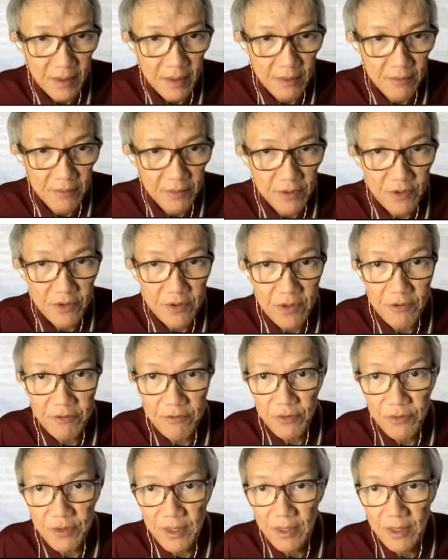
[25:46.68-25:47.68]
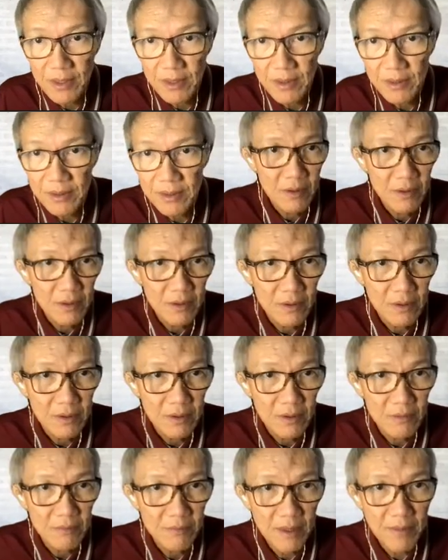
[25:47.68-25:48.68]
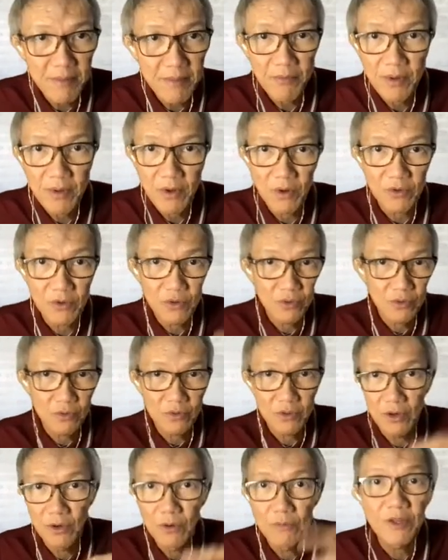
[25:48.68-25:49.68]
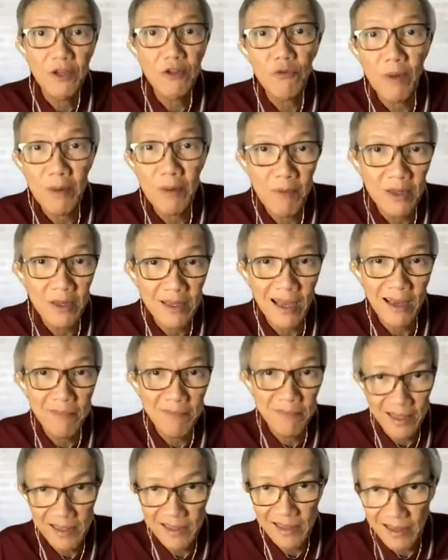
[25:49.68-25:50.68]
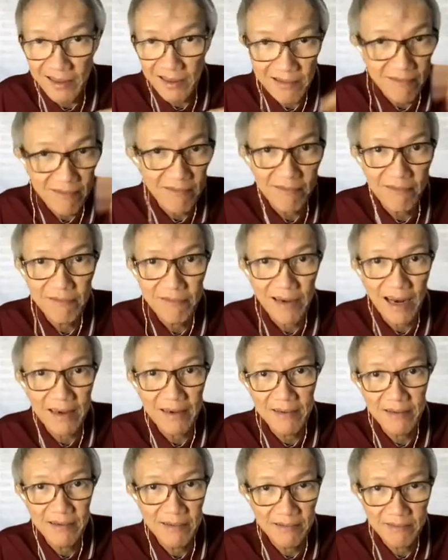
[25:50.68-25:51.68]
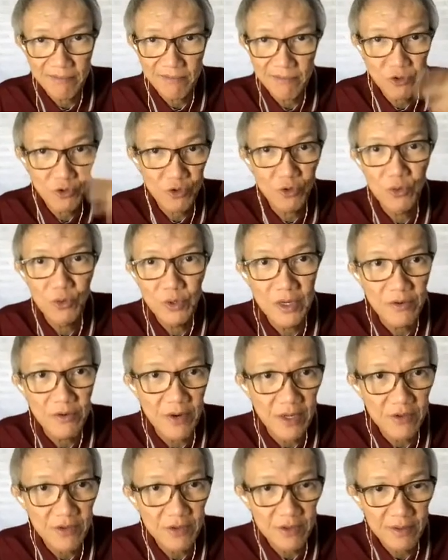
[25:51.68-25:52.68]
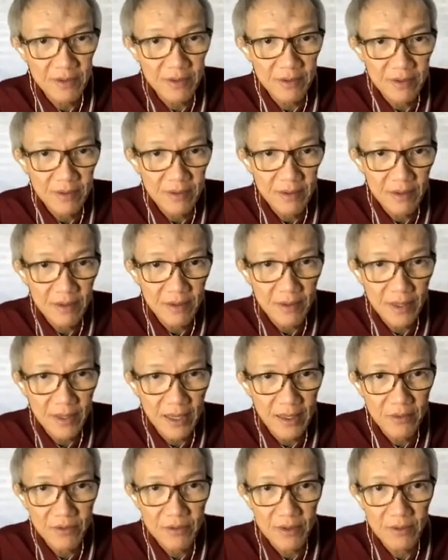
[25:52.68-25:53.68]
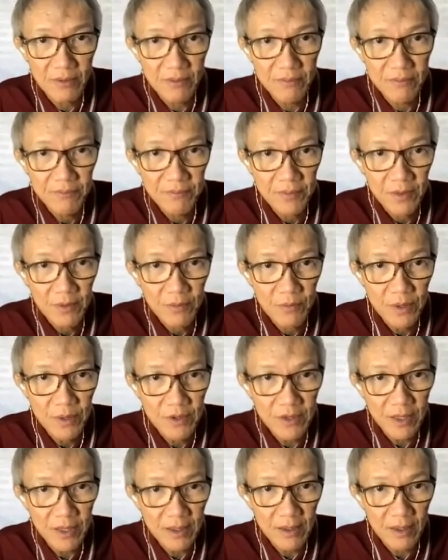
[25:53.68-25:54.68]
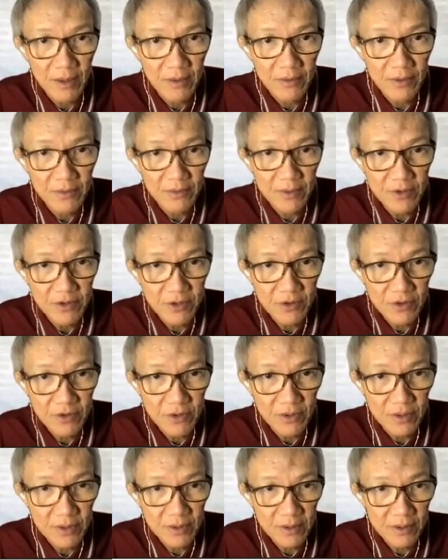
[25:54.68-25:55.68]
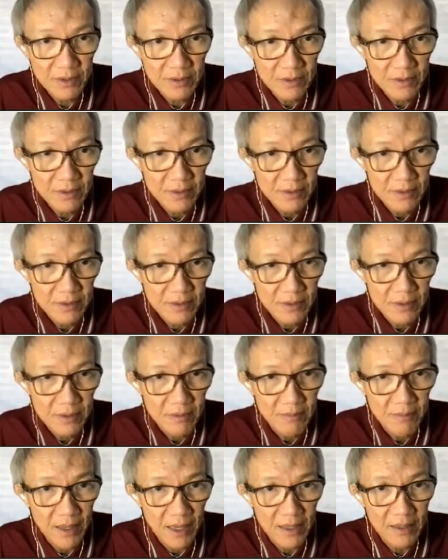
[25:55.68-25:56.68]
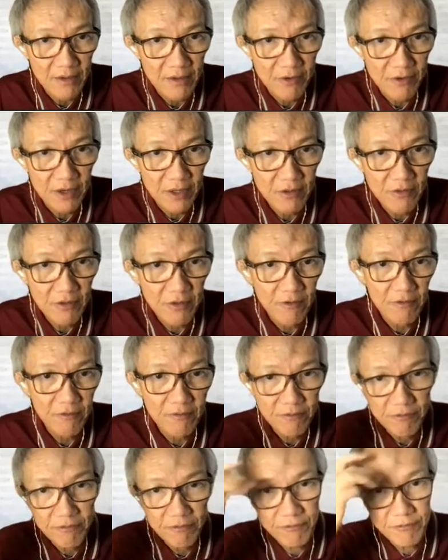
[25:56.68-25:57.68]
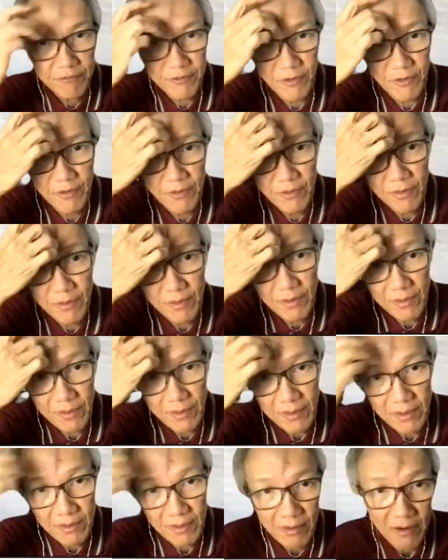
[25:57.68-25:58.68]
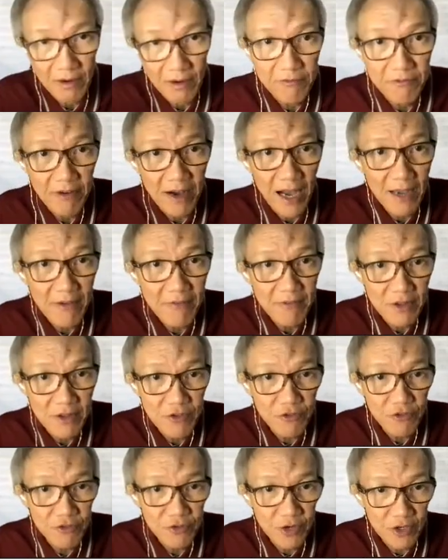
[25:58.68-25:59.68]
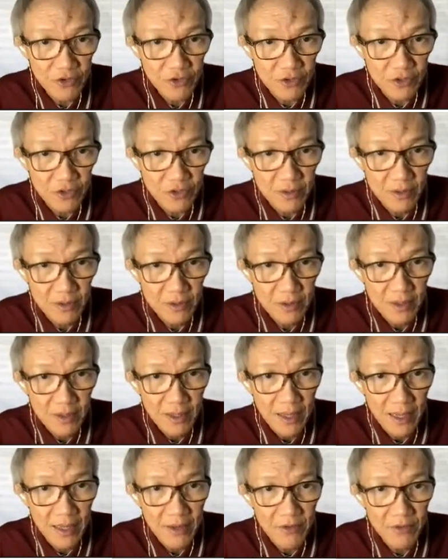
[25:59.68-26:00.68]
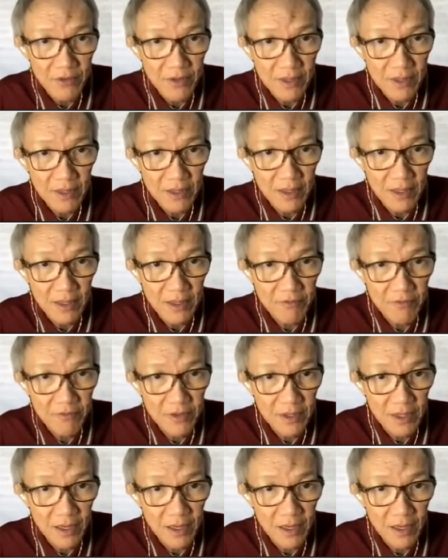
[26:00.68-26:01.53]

register 3. Maybe we go through the loop just one more time and then run through the rest. Okay, so we set all the register by the first 4 or 5 instruction and see if the